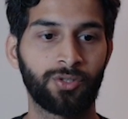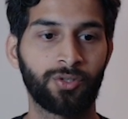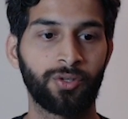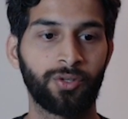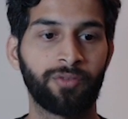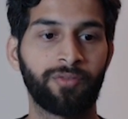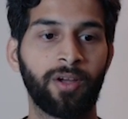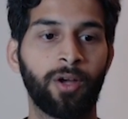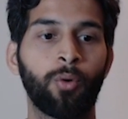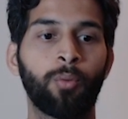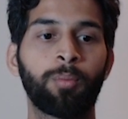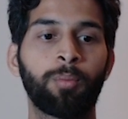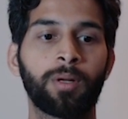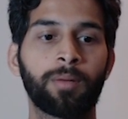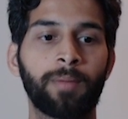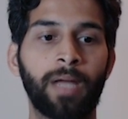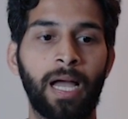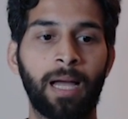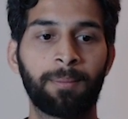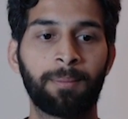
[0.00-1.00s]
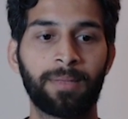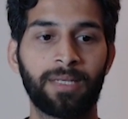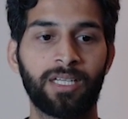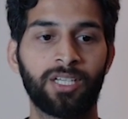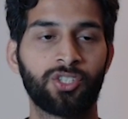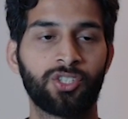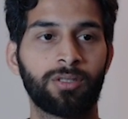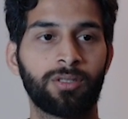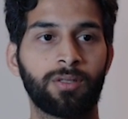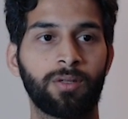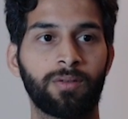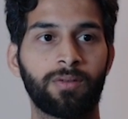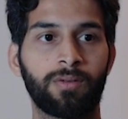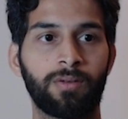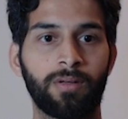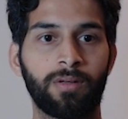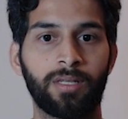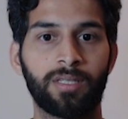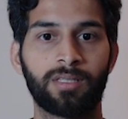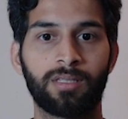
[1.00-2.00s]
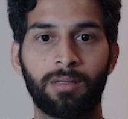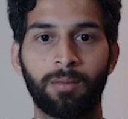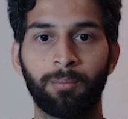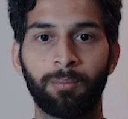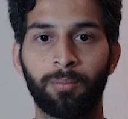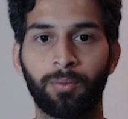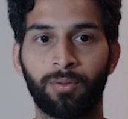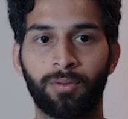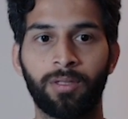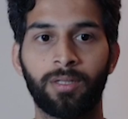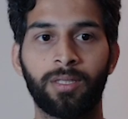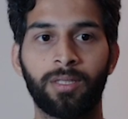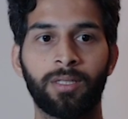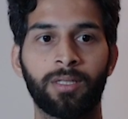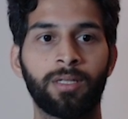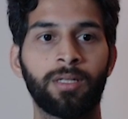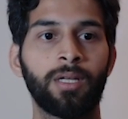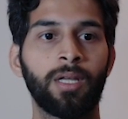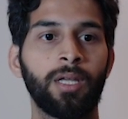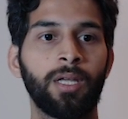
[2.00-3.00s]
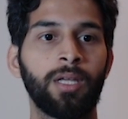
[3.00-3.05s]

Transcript: So if I open my application.razor component here,